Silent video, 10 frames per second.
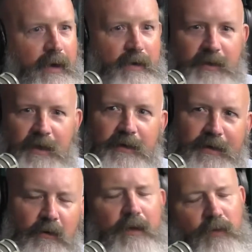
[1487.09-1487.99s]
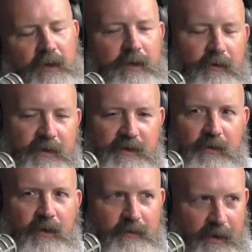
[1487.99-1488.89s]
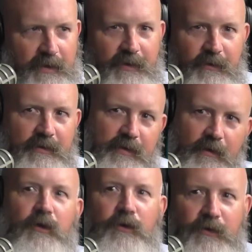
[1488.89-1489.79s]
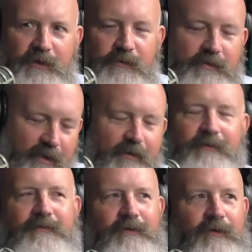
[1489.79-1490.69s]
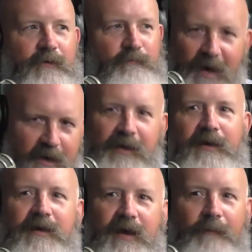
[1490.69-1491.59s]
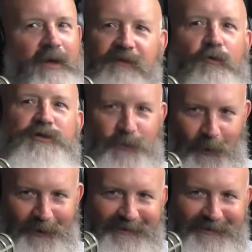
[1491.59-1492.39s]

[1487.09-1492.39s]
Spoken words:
I did it, and they were like, "Well, can you do it this way?" And I did it that way. Can you do it this way? I was like, I'm not the voice you want.